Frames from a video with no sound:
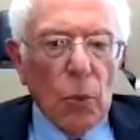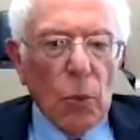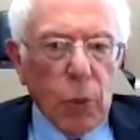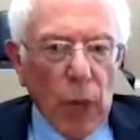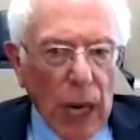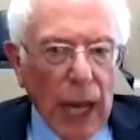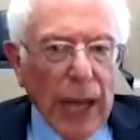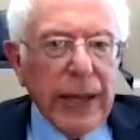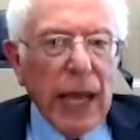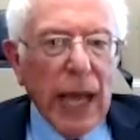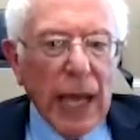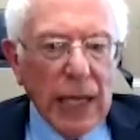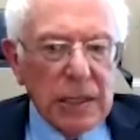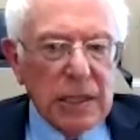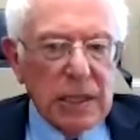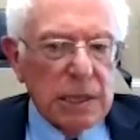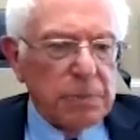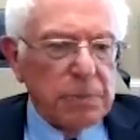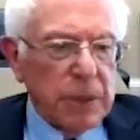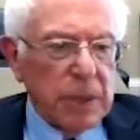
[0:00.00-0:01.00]
what I can
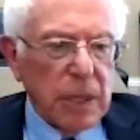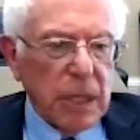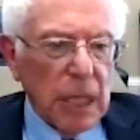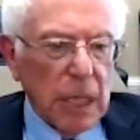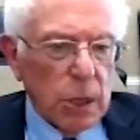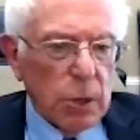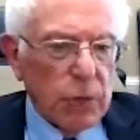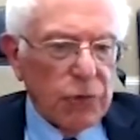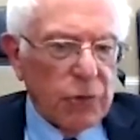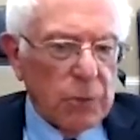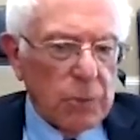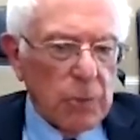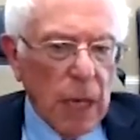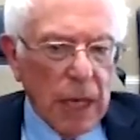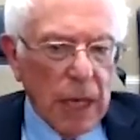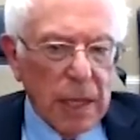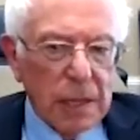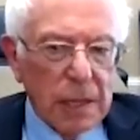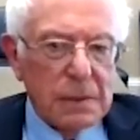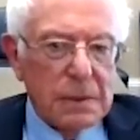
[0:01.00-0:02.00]
simply tell you from
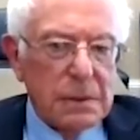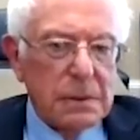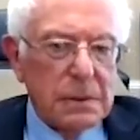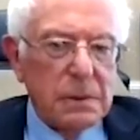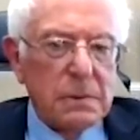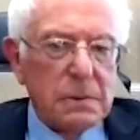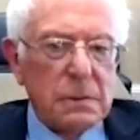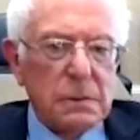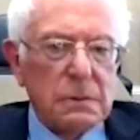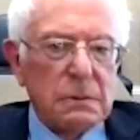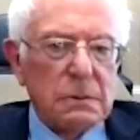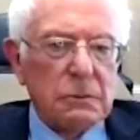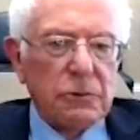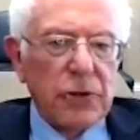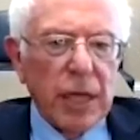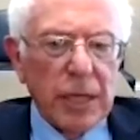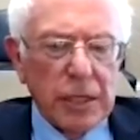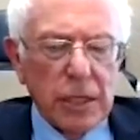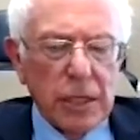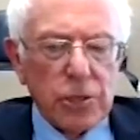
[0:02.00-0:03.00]
my
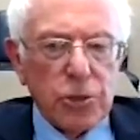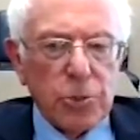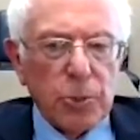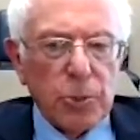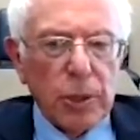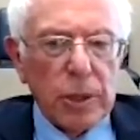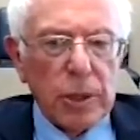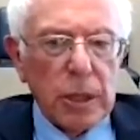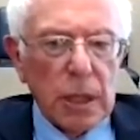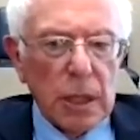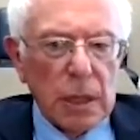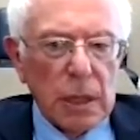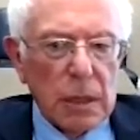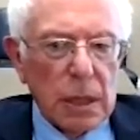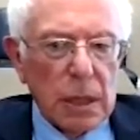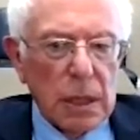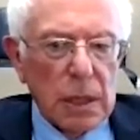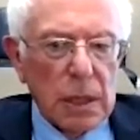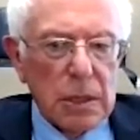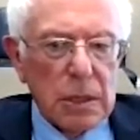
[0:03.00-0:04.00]
vantage point here
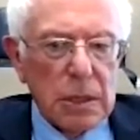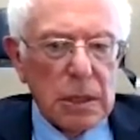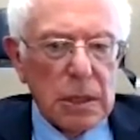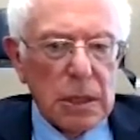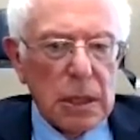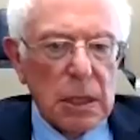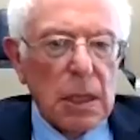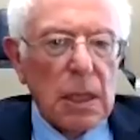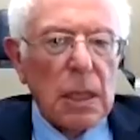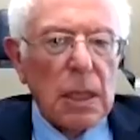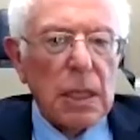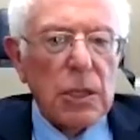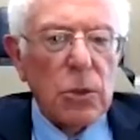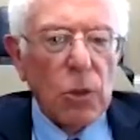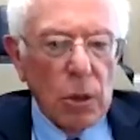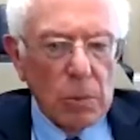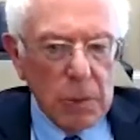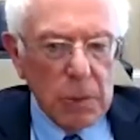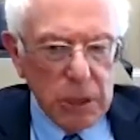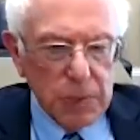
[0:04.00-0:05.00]
is
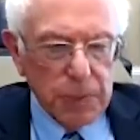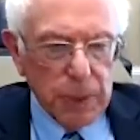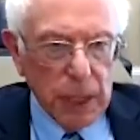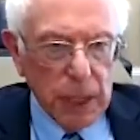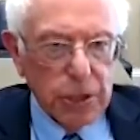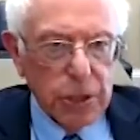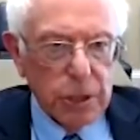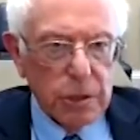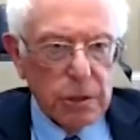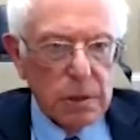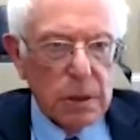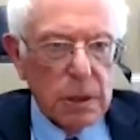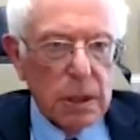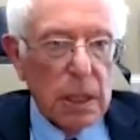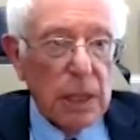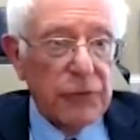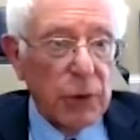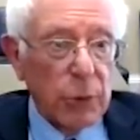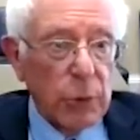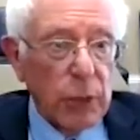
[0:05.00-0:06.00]
enormous pressure
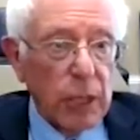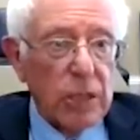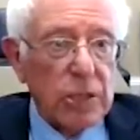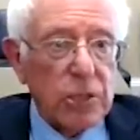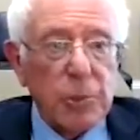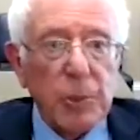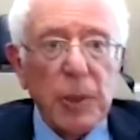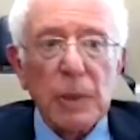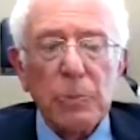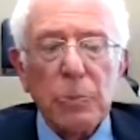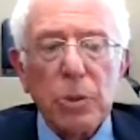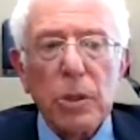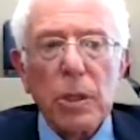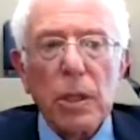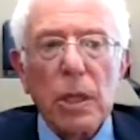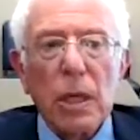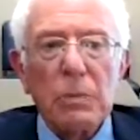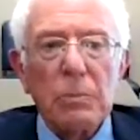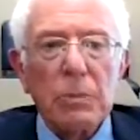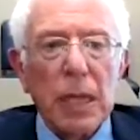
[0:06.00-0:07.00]
in every way is being put
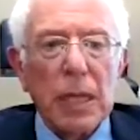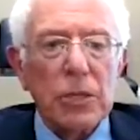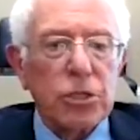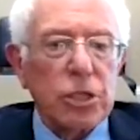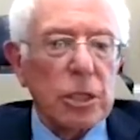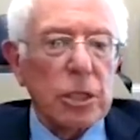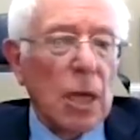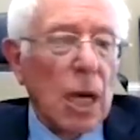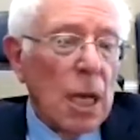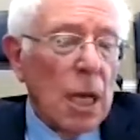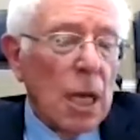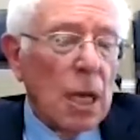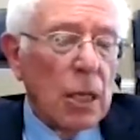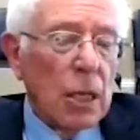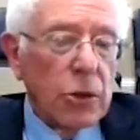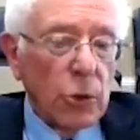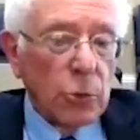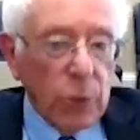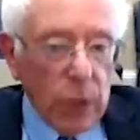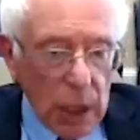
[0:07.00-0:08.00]
on Manchin.
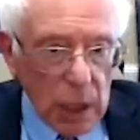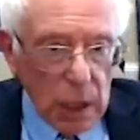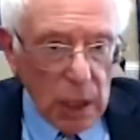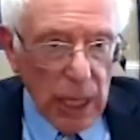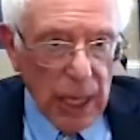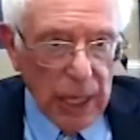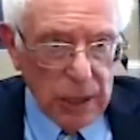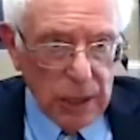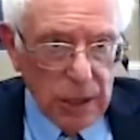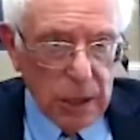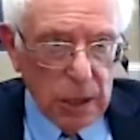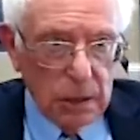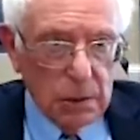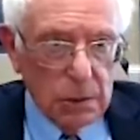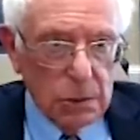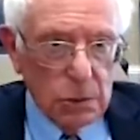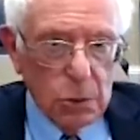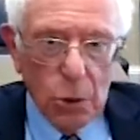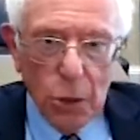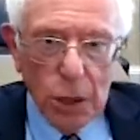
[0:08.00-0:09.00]
The real answer,
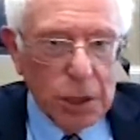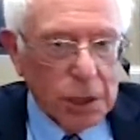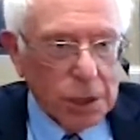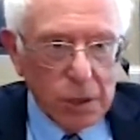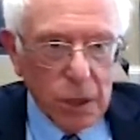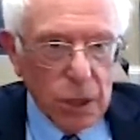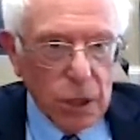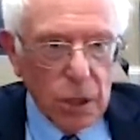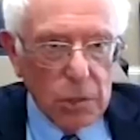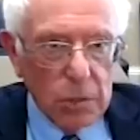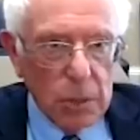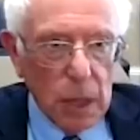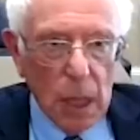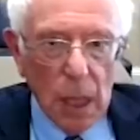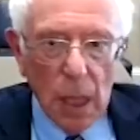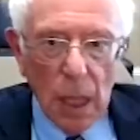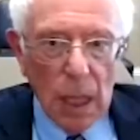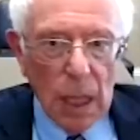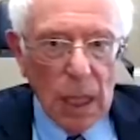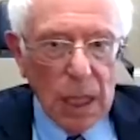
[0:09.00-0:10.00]
longer term,
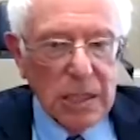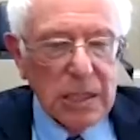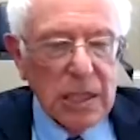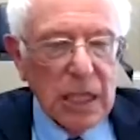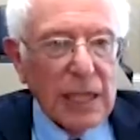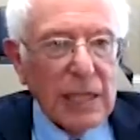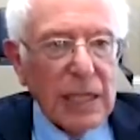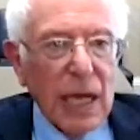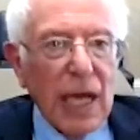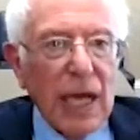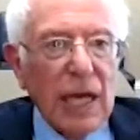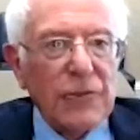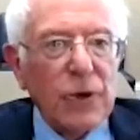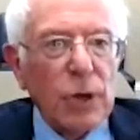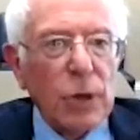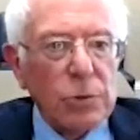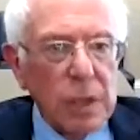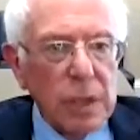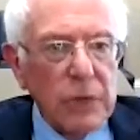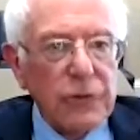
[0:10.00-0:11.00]
is not to have
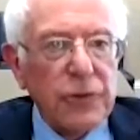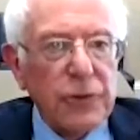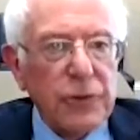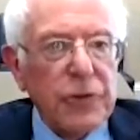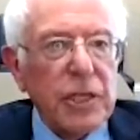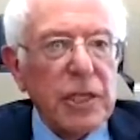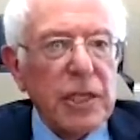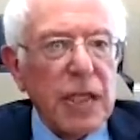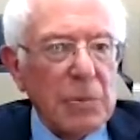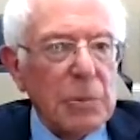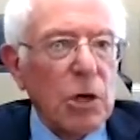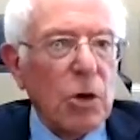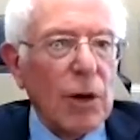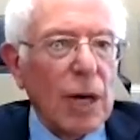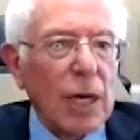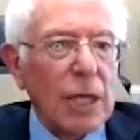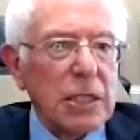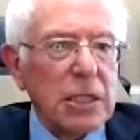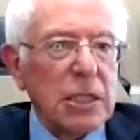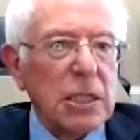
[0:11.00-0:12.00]
only 50
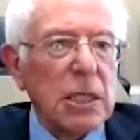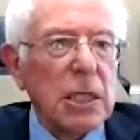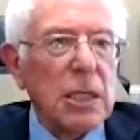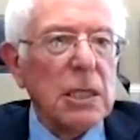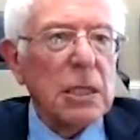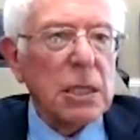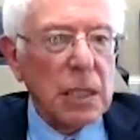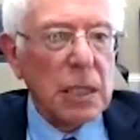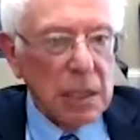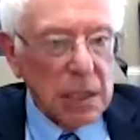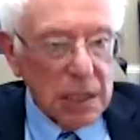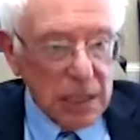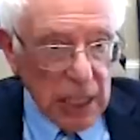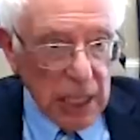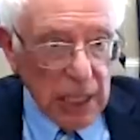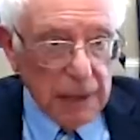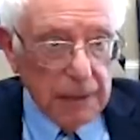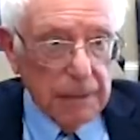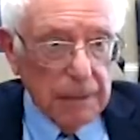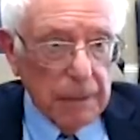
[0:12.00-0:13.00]
Democrats in the
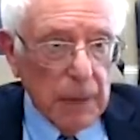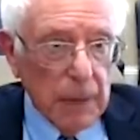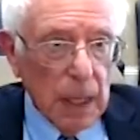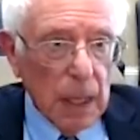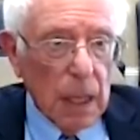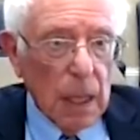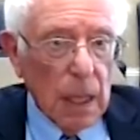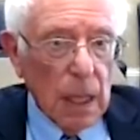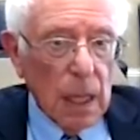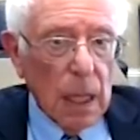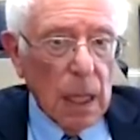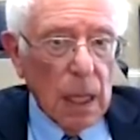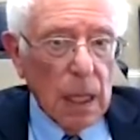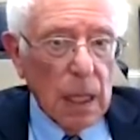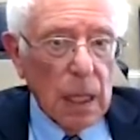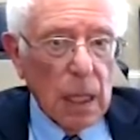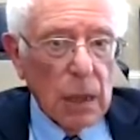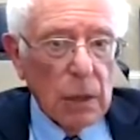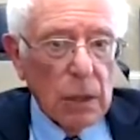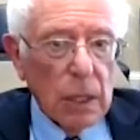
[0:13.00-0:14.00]
Senate. Yeah.
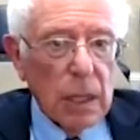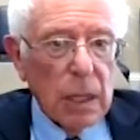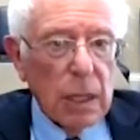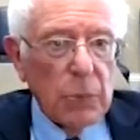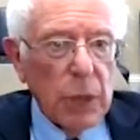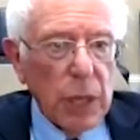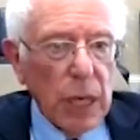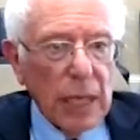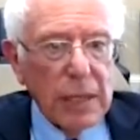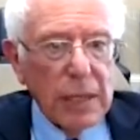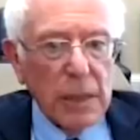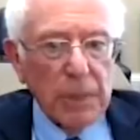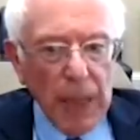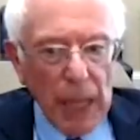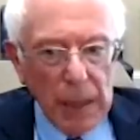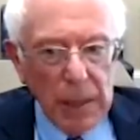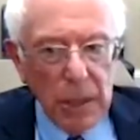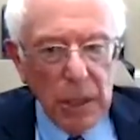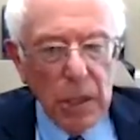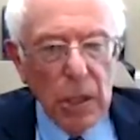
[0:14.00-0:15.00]
You know, and then we're not
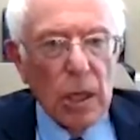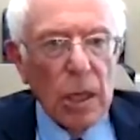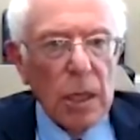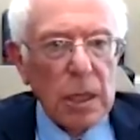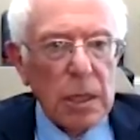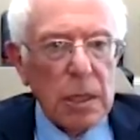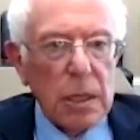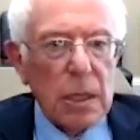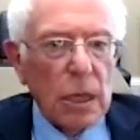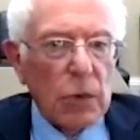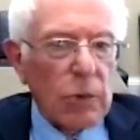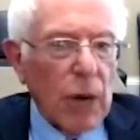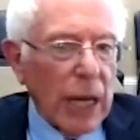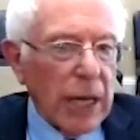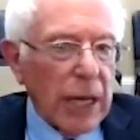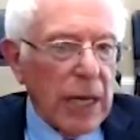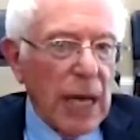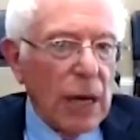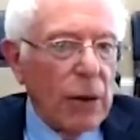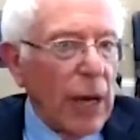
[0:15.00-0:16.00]
dependent on, you know,
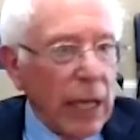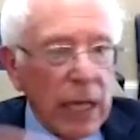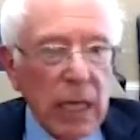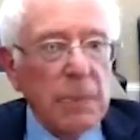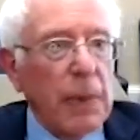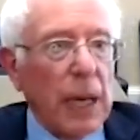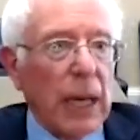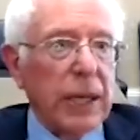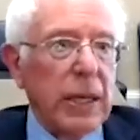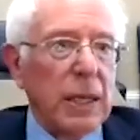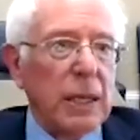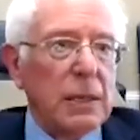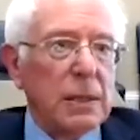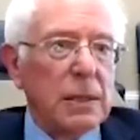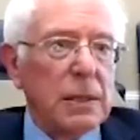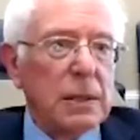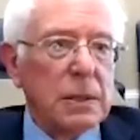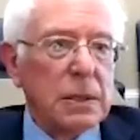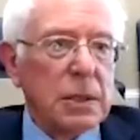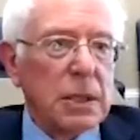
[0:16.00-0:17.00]
right now, anybody.
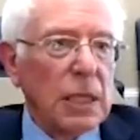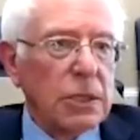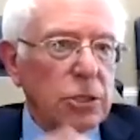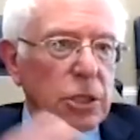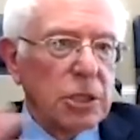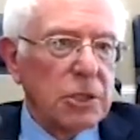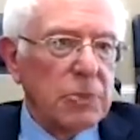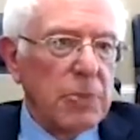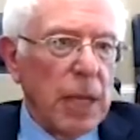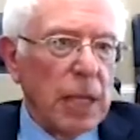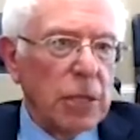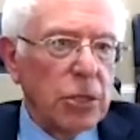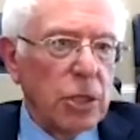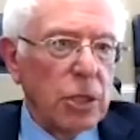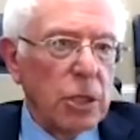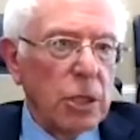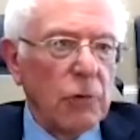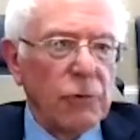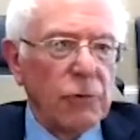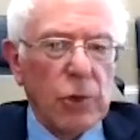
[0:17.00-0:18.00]
It's not just
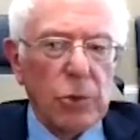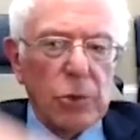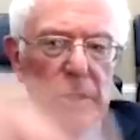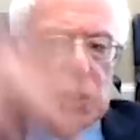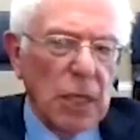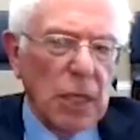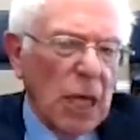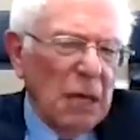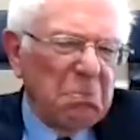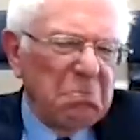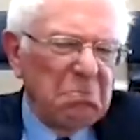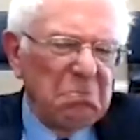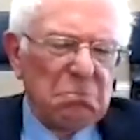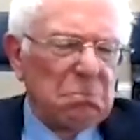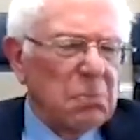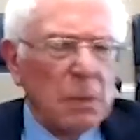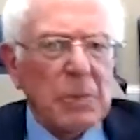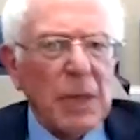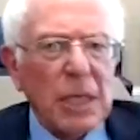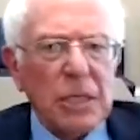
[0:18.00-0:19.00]
Manchin. You go forward and say, hey,
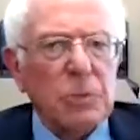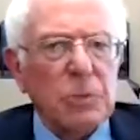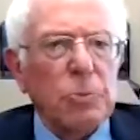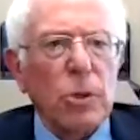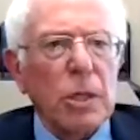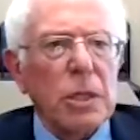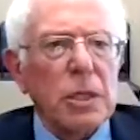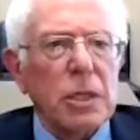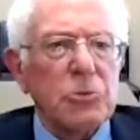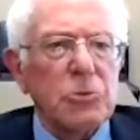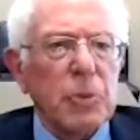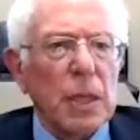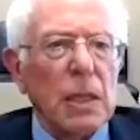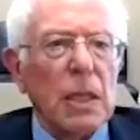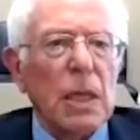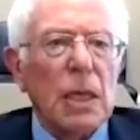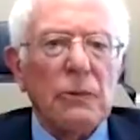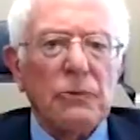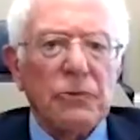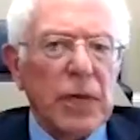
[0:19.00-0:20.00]
I'm not supporting this
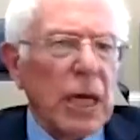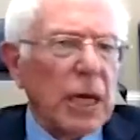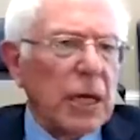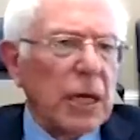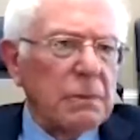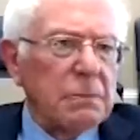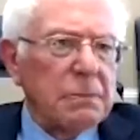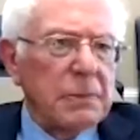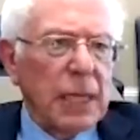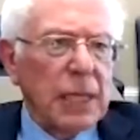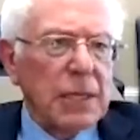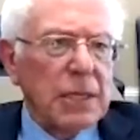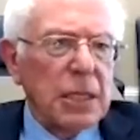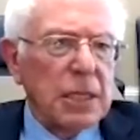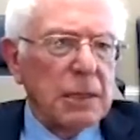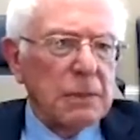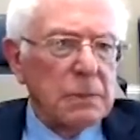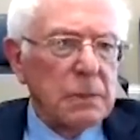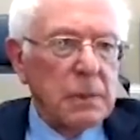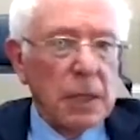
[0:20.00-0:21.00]
bill. Forget it. That's
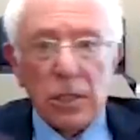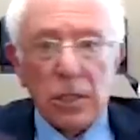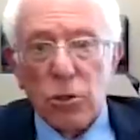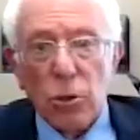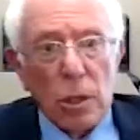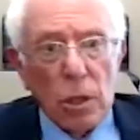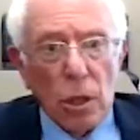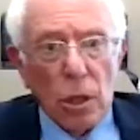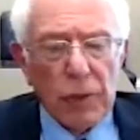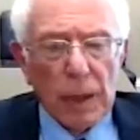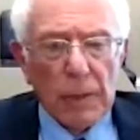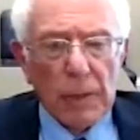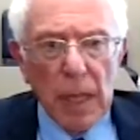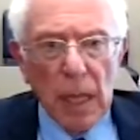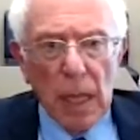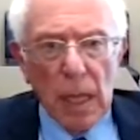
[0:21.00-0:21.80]
it. And it's all over.